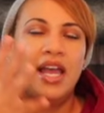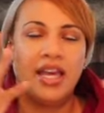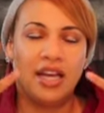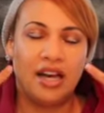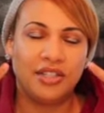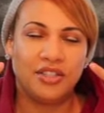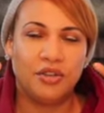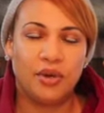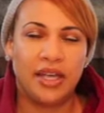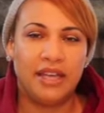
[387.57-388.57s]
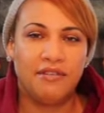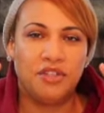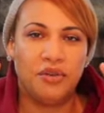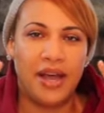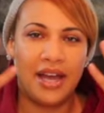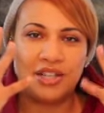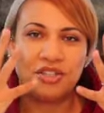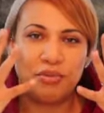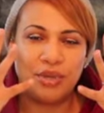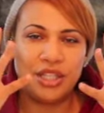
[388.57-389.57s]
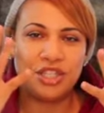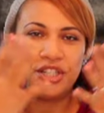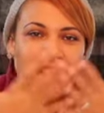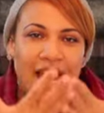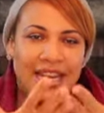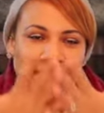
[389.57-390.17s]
It also gives you extra moisture and